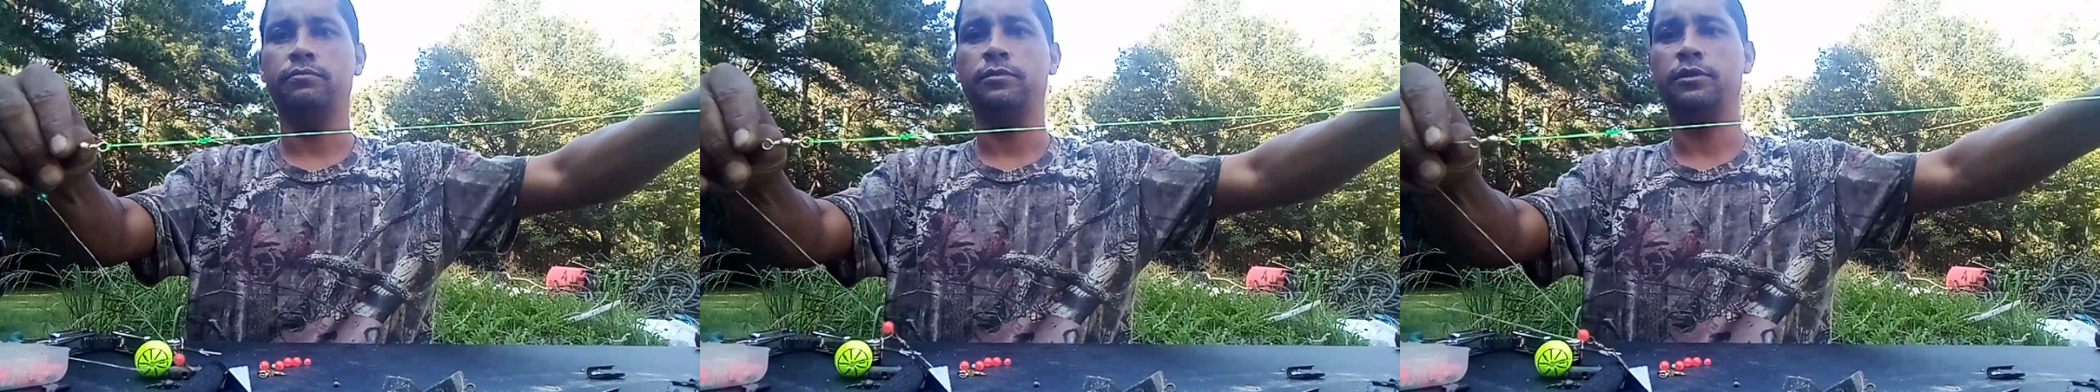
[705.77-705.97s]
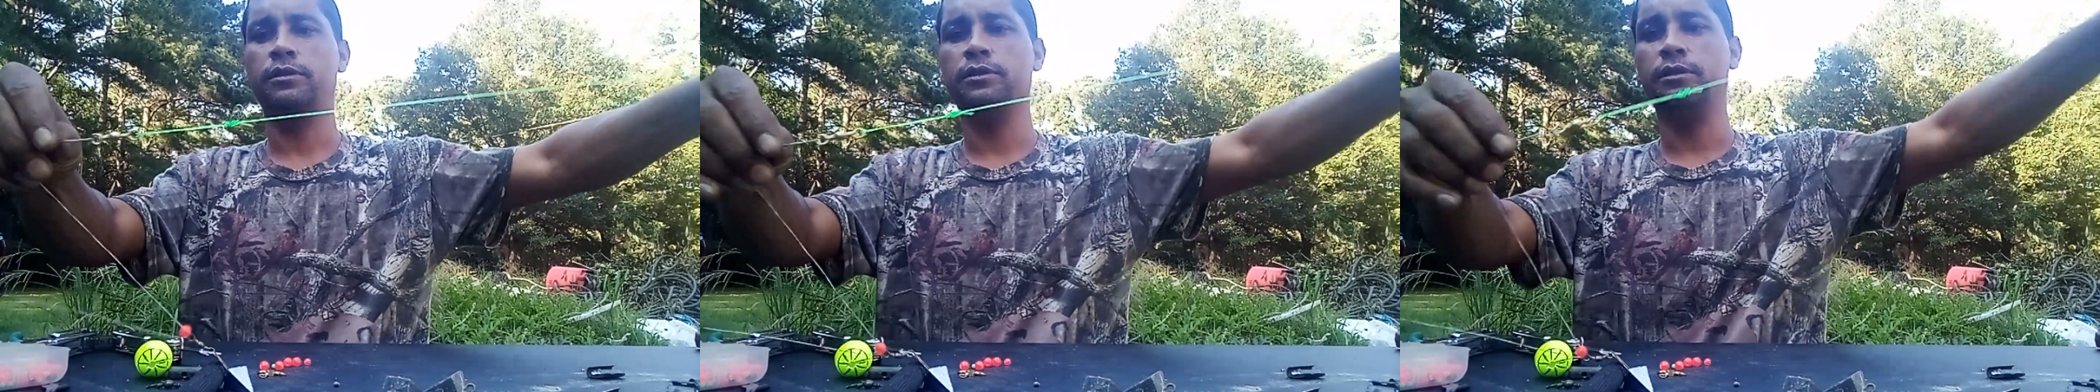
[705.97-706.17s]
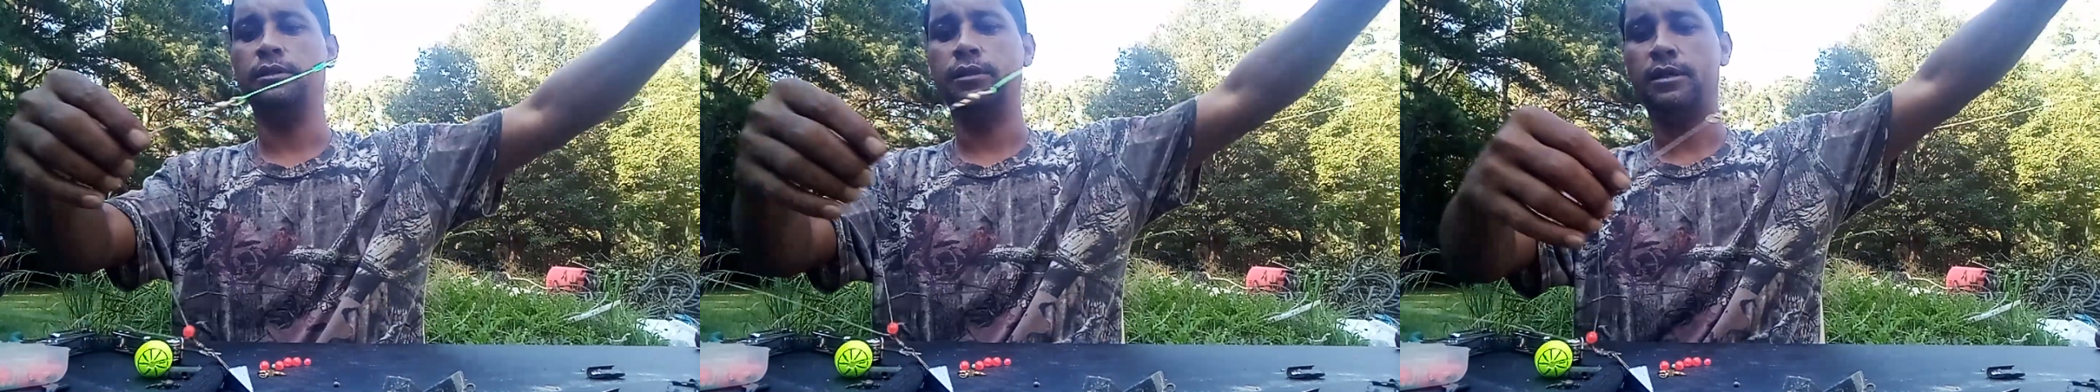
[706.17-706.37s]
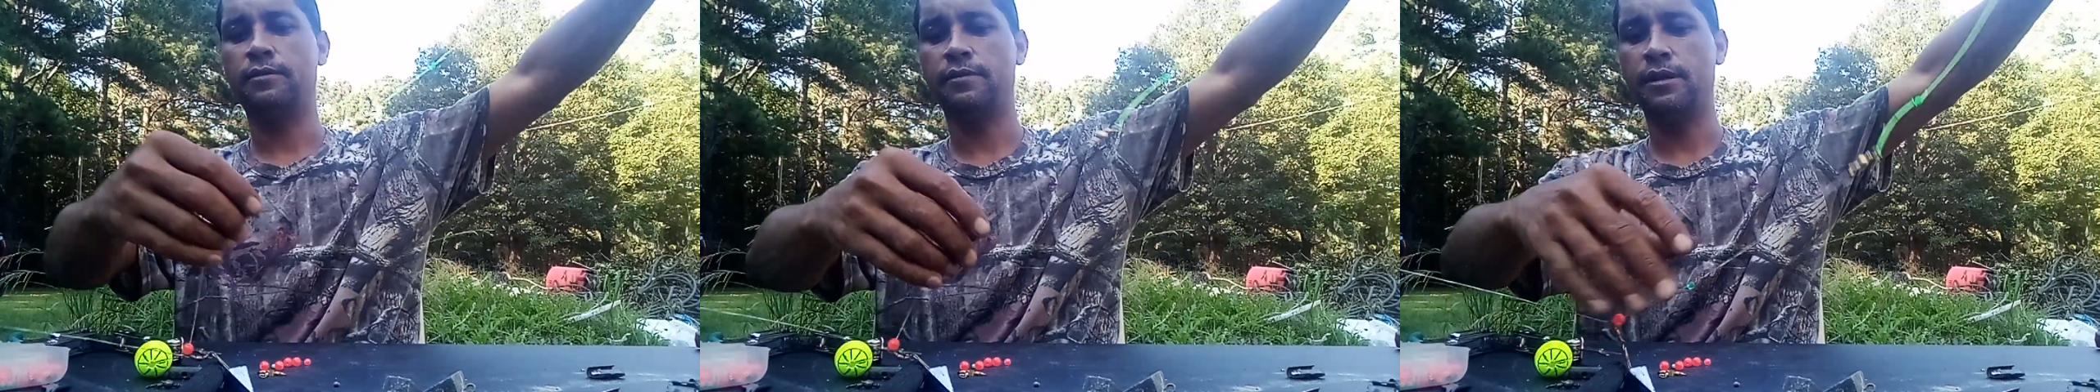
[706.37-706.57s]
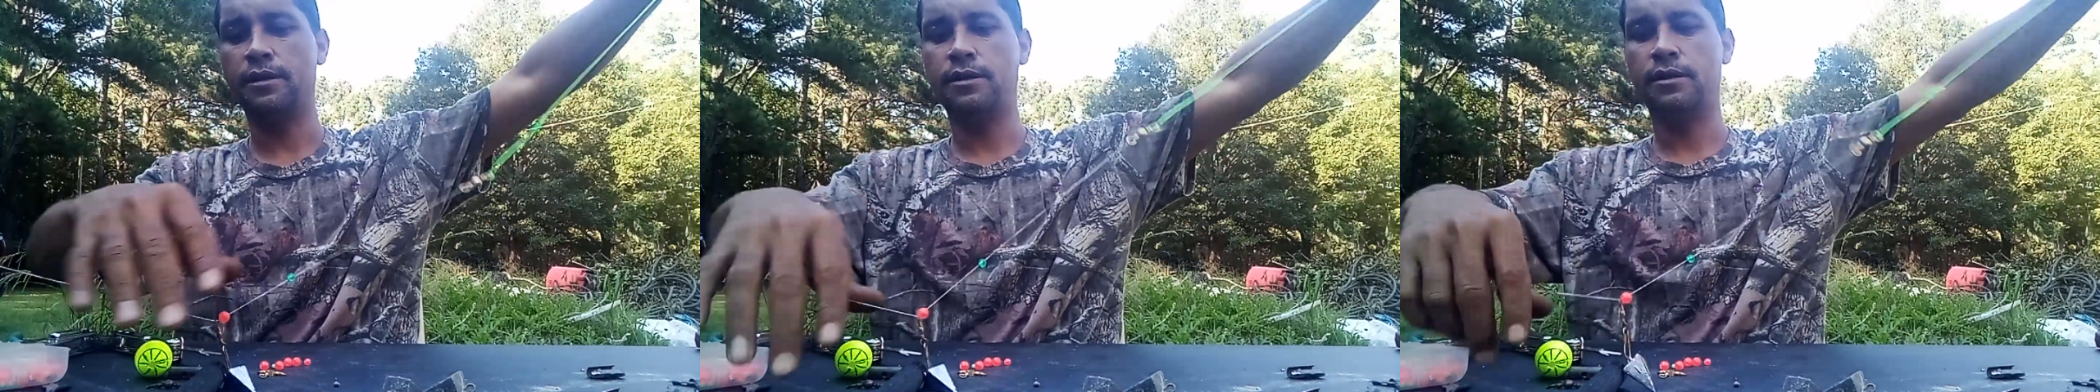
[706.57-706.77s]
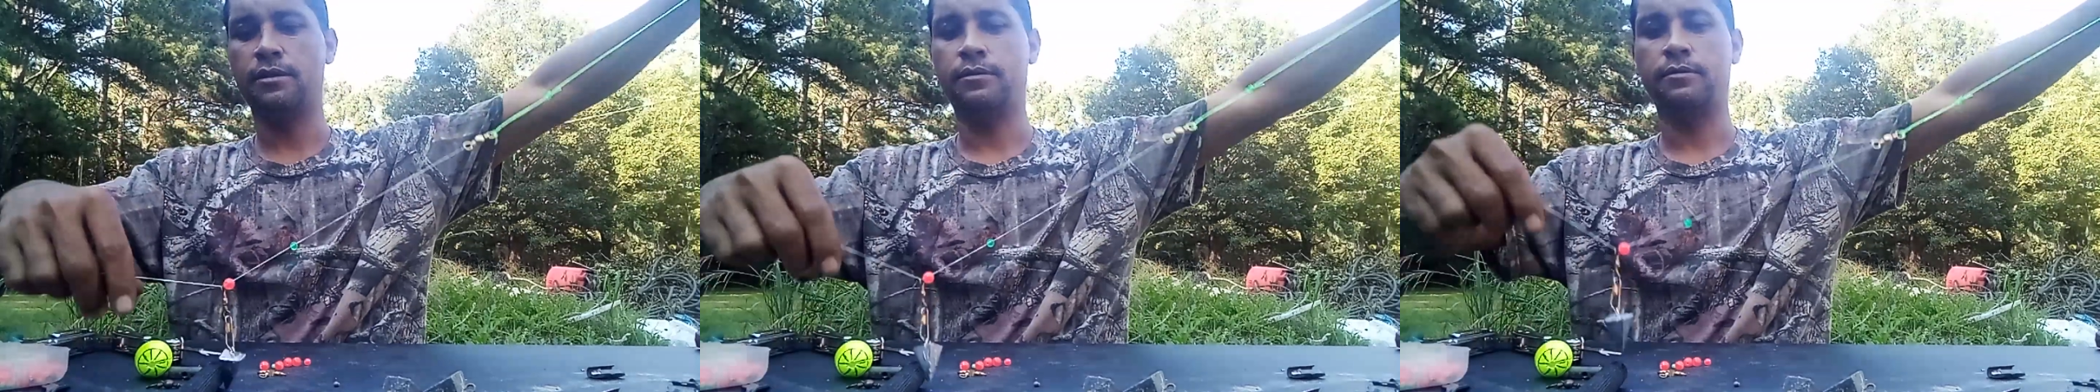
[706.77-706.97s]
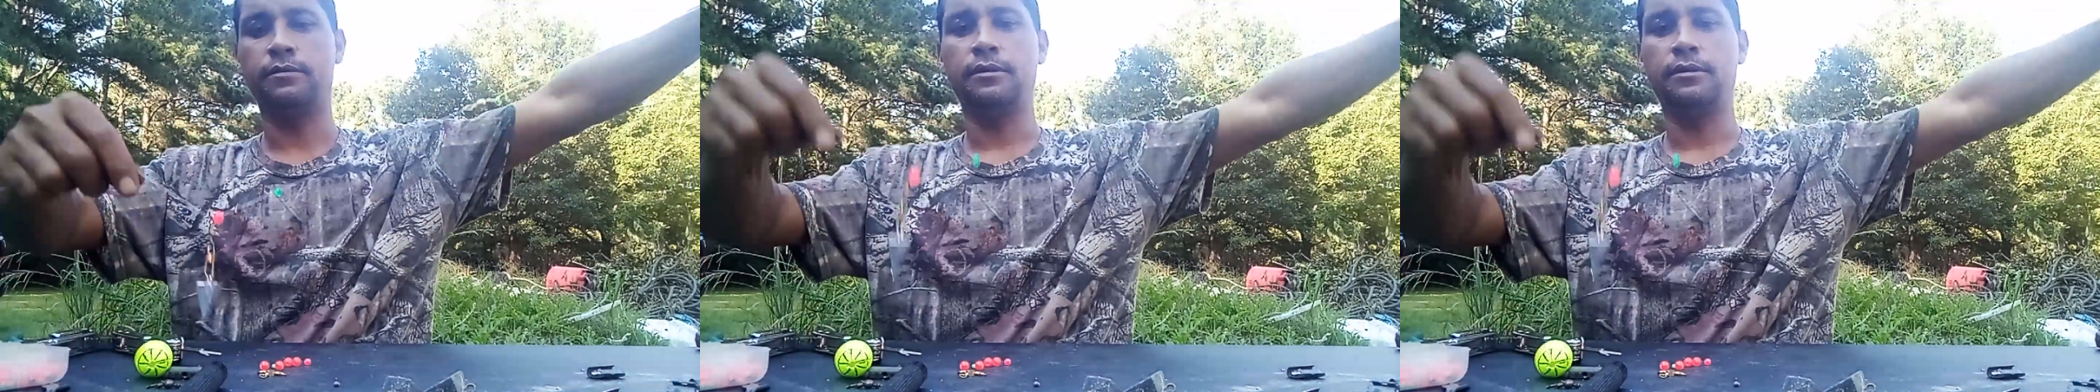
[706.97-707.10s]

Just put that right there.